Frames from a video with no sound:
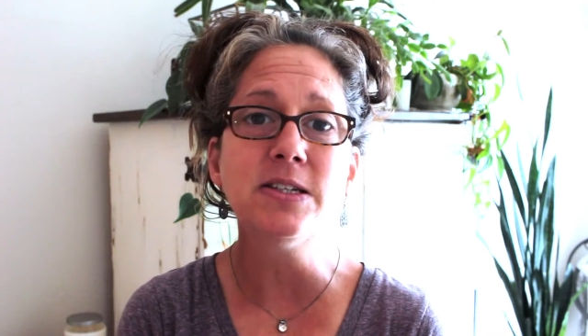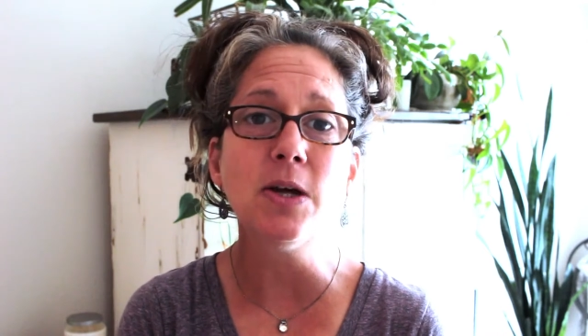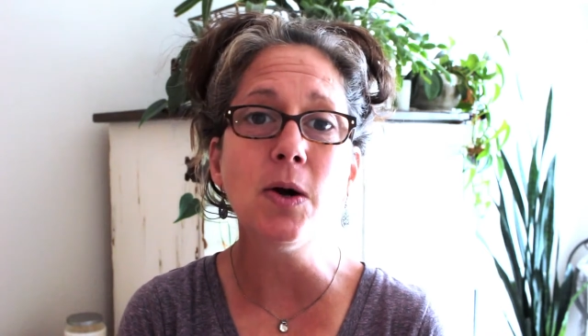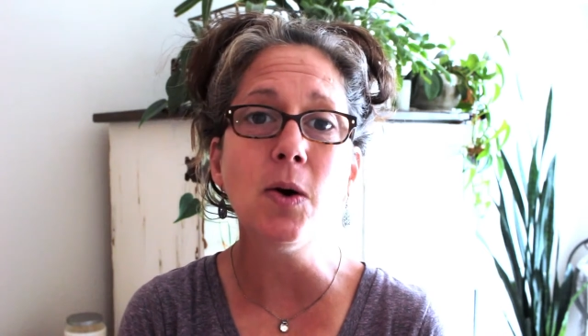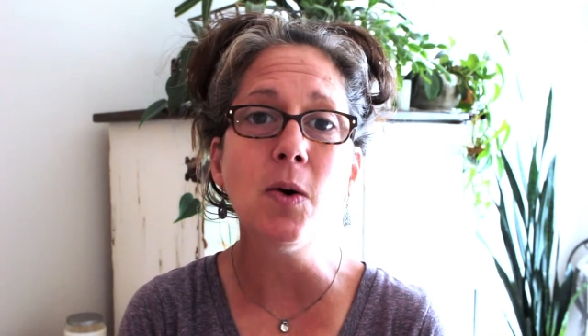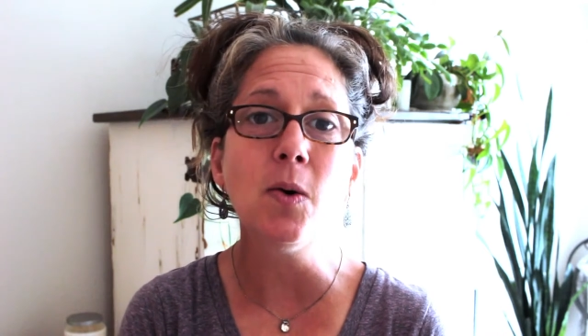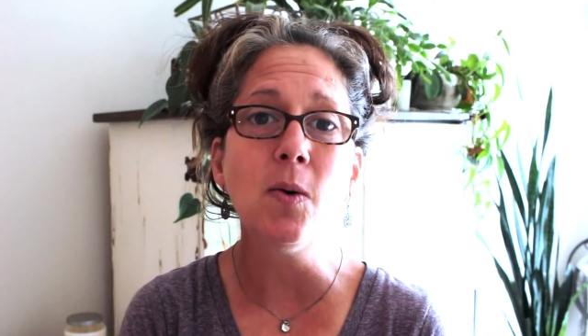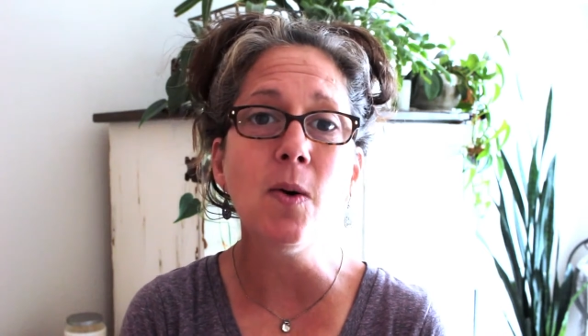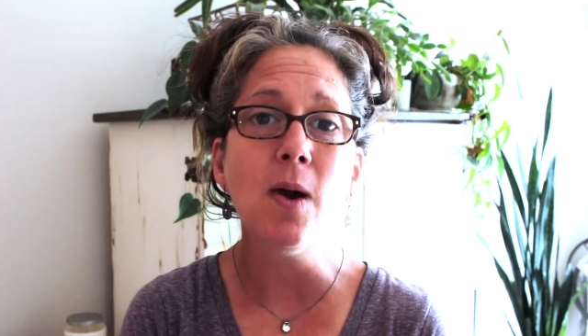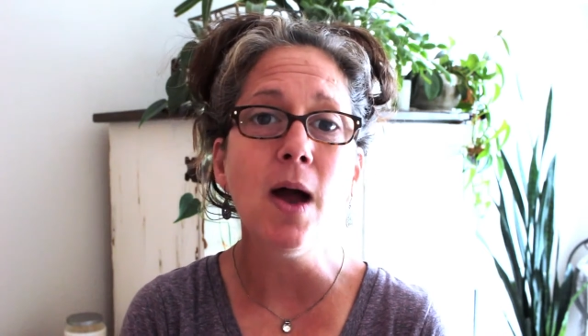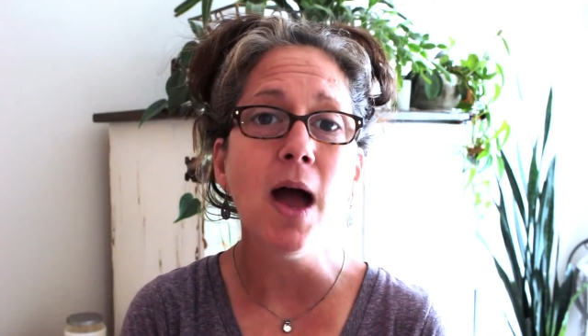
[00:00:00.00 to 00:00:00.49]

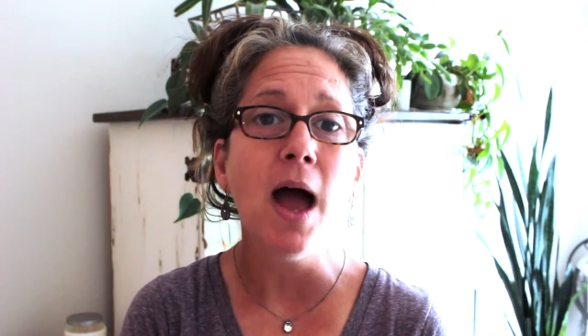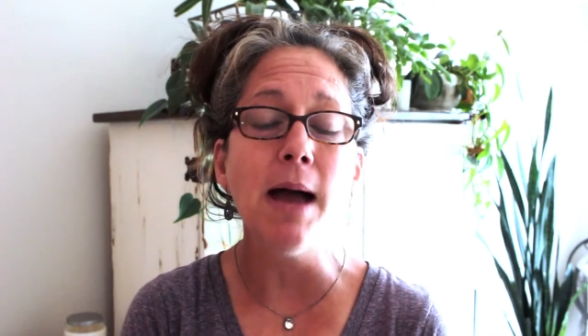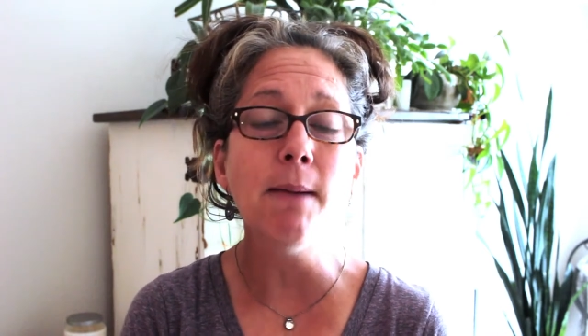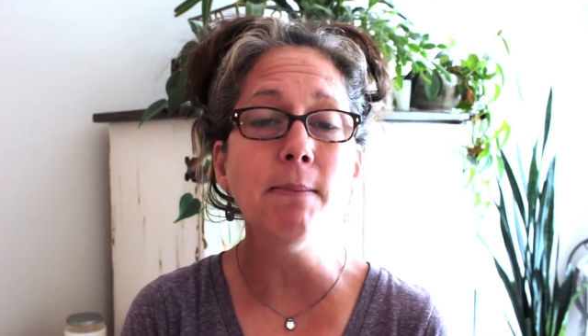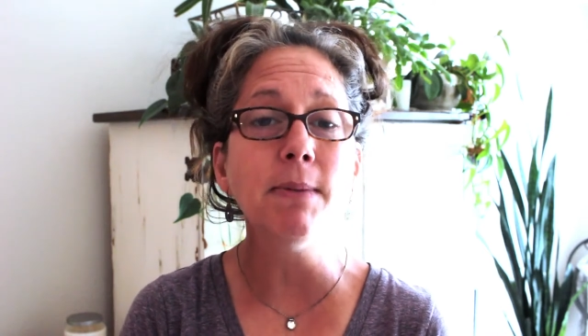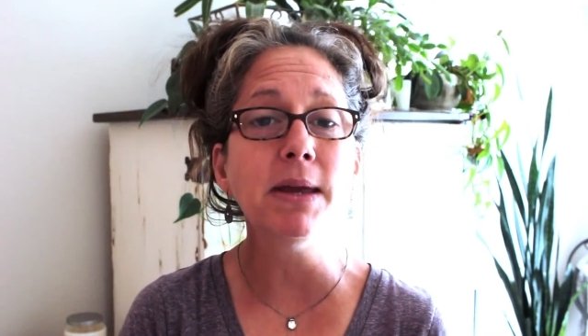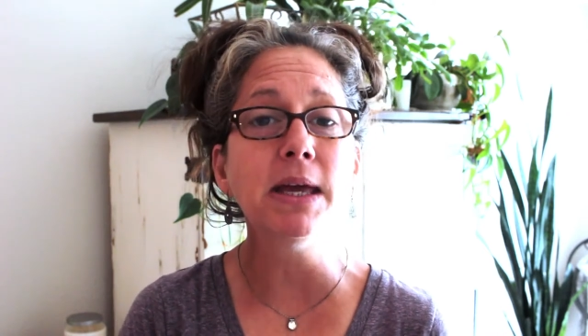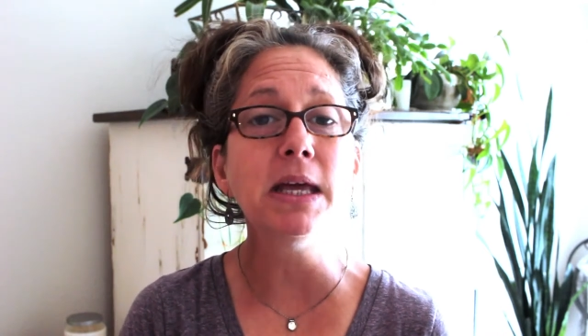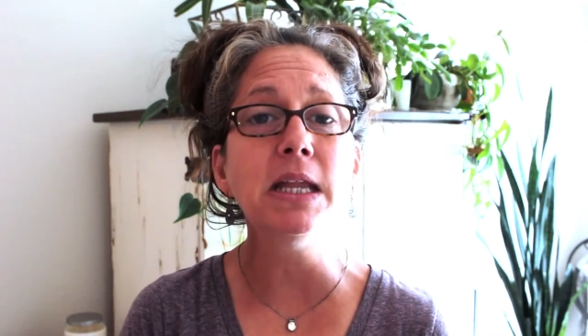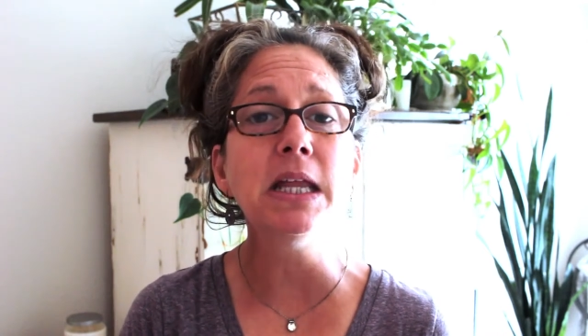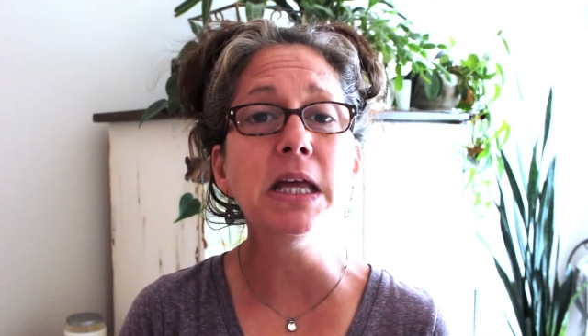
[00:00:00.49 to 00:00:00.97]
so
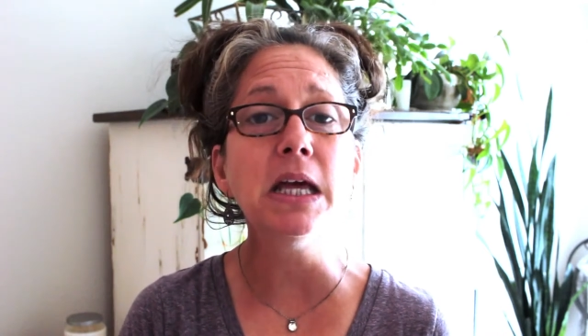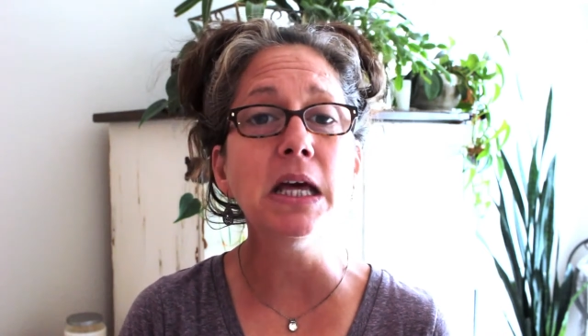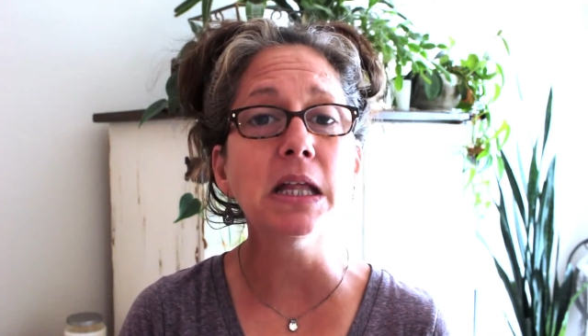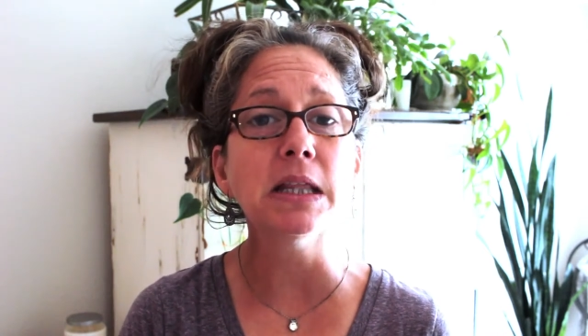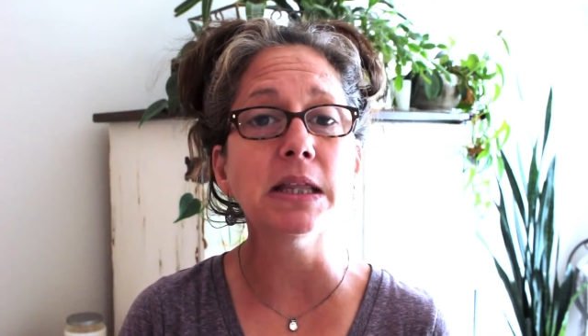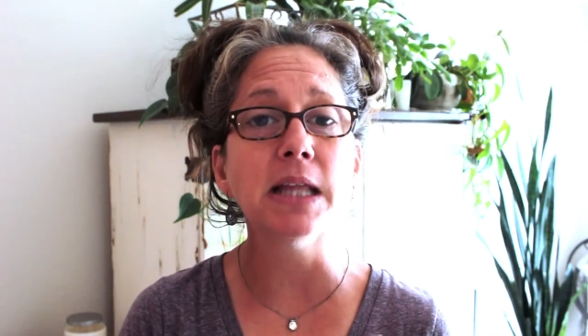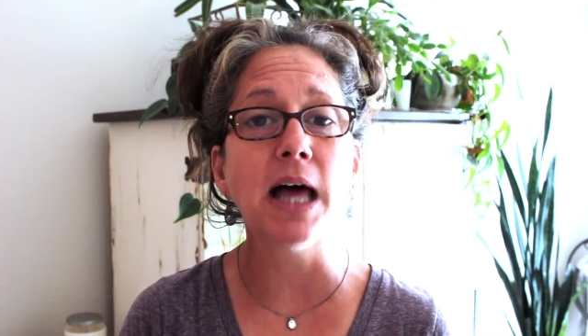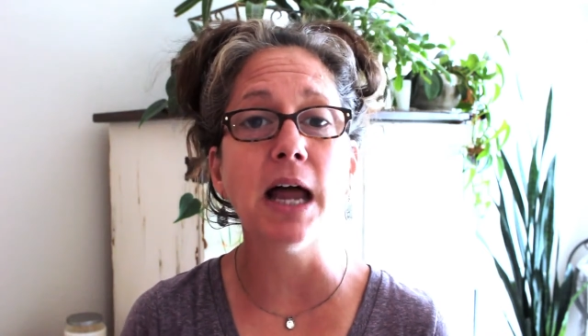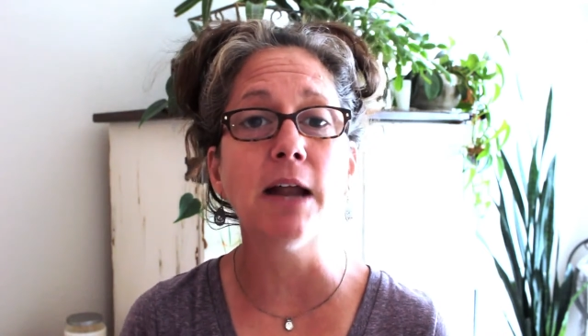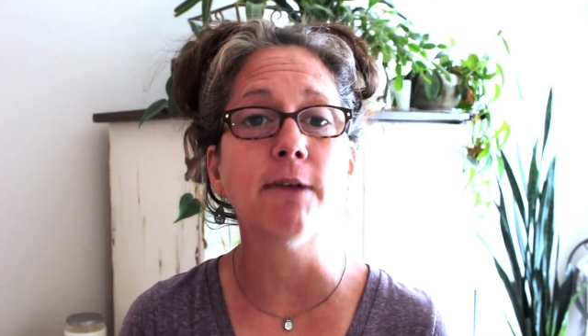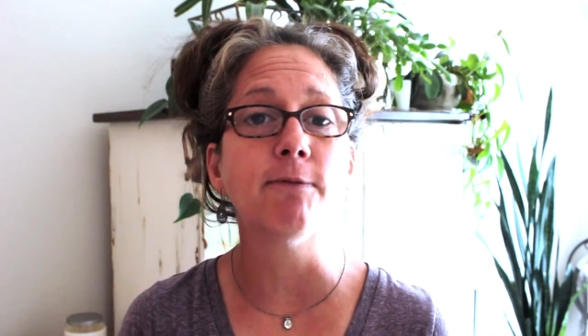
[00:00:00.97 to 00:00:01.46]
I'm getting a
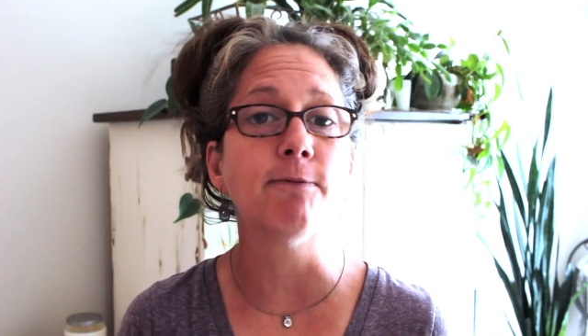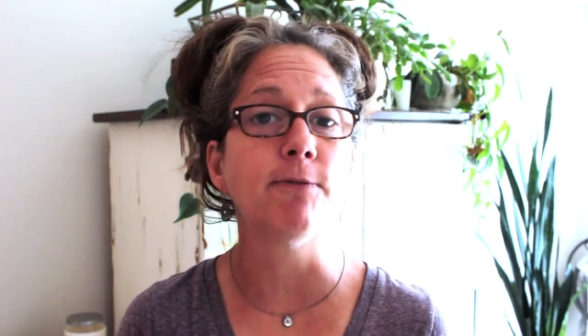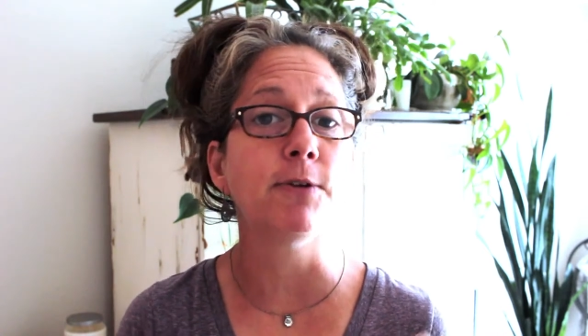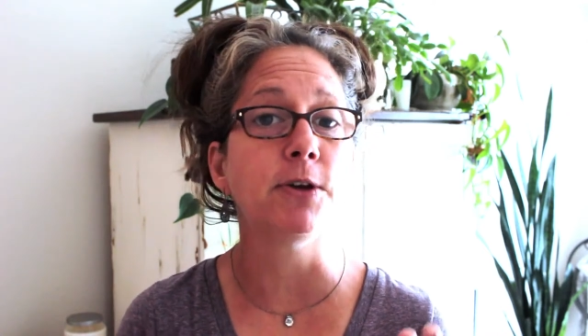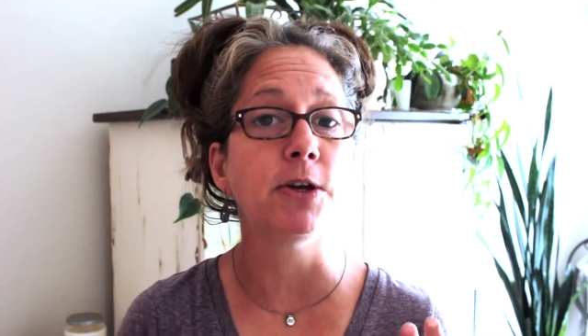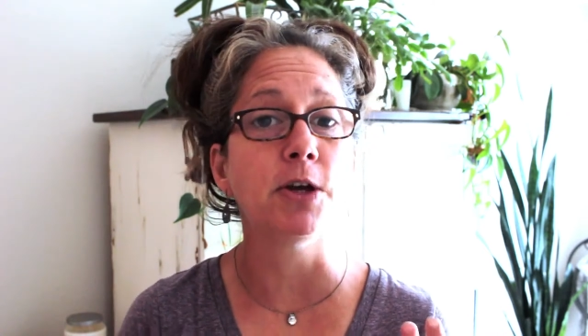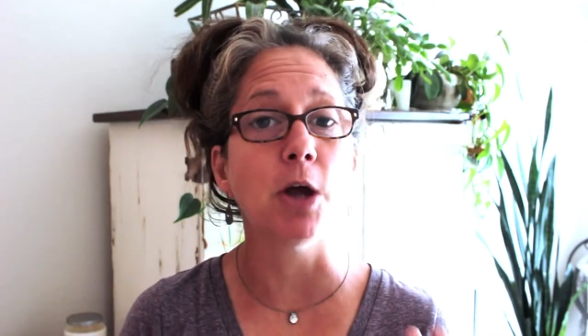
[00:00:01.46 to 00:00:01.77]
lot of